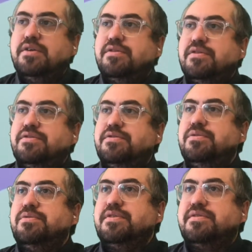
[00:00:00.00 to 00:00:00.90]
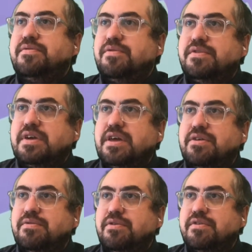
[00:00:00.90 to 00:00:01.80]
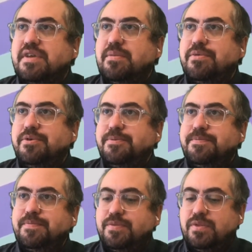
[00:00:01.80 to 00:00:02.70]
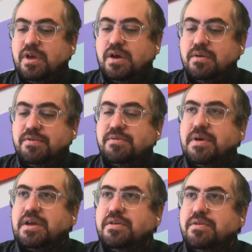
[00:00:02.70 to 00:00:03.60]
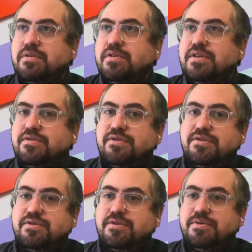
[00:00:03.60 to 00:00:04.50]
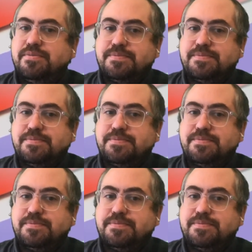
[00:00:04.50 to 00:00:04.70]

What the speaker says: So let's do this together, for example. Let's make a new glitch.